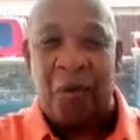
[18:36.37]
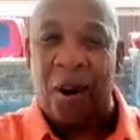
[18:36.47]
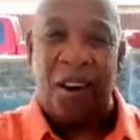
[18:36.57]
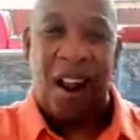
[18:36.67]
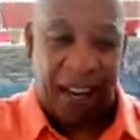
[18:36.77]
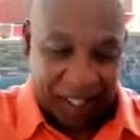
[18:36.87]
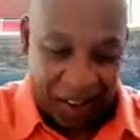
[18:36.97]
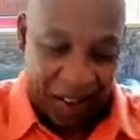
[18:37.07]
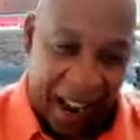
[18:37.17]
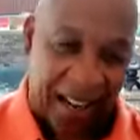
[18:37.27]
We're launching
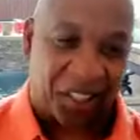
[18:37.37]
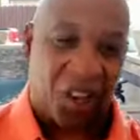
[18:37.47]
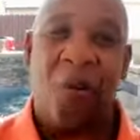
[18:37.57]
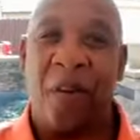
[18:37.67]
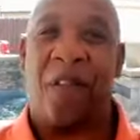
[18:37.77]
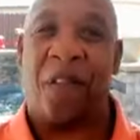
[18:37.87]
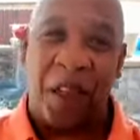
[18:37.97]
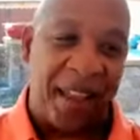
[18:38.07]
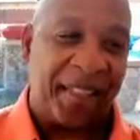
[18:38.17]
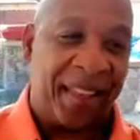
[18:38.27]
on October
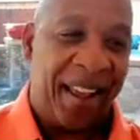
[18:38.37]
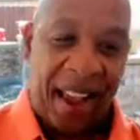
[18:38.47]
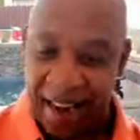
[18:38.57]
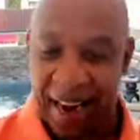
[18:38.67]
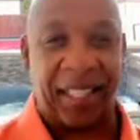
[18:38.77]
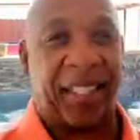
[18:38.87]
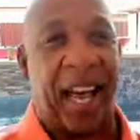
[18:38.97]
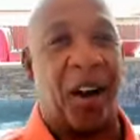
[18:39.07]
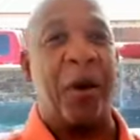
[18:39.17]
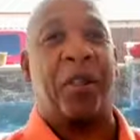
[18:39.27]
5th, and I just
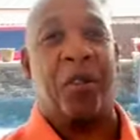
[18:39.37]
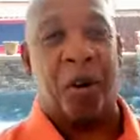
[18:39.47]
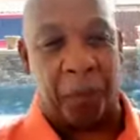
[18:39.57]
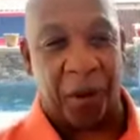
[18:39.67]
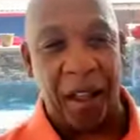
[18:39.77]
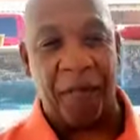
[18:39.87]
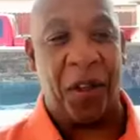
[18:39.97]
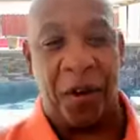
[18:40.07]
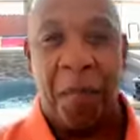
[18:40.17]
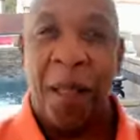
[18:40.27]
kind of went through a
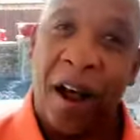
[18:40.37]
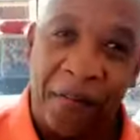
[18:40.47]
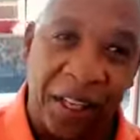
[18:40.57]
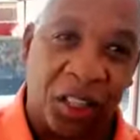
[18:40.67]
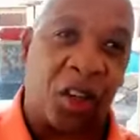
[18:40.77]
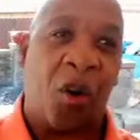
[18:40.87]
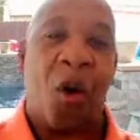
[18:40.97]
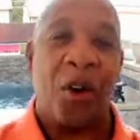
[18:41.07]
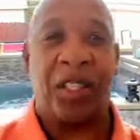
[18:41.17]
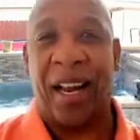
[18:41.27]
preview of this
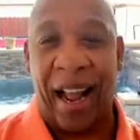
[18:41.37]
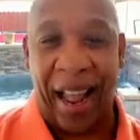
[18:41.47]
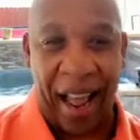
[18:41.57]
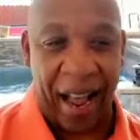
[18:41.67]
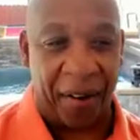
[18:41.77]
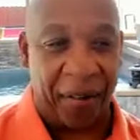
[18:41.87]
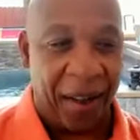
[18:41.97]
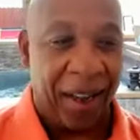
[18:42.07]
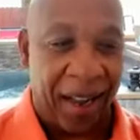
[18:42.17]
course that I have.